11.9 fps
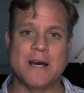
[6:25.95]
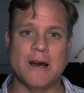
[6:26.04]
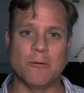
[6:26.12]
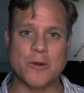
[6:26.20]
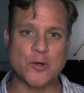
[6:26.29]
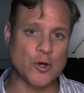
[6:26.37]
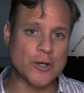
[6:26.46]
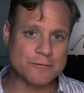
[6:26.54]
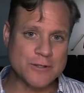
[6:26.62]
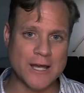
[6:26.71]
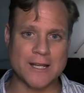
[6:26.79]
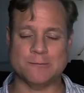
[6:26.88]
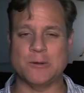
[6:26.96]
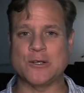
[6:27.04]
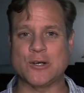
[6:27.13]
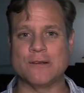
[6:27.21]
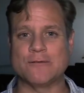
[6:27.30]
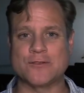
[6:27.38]
We could have done it. We
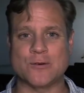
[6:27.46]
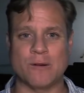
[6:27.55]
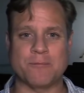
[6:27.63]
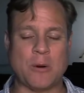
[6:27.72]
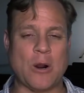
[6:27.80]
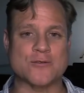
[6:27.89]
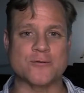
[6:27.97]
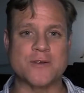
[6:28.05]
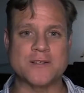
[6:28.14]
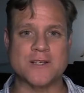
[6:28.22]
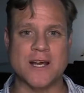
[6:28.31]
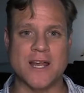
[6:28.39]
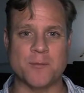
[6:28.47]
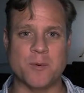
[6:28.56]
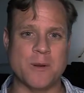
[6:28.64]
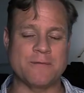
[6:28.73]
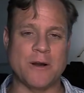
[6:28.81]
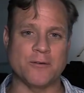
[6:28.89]
could have sort of parceled things together,
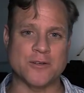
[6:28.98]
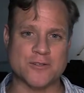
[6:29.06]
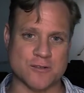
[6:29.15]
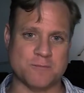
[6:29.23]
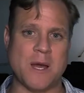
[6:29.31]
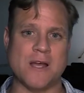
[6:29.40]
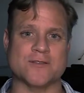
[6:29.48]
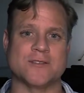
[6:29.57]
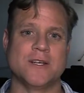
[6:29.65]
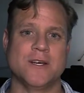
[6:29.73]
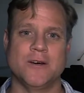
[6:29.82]
but we felt it's just best